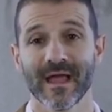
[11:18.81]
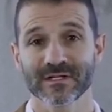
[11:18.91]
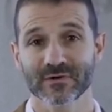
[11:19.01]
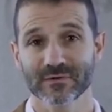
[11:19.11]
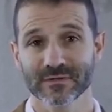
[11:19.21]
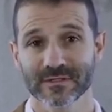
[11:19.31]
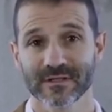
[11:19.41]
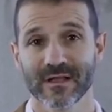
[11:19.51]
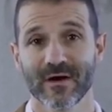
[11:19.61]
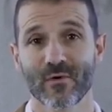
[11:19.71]
entered
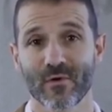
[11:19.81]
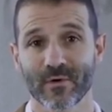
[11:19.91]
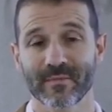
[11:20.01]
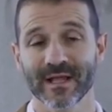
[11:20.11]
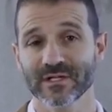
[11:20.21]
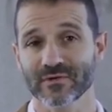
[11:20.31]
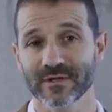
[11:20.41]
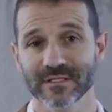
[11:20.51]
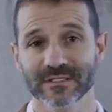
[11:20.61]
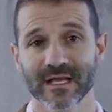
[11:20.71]
or
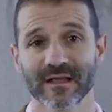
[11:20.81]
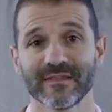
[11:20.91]
penetrated,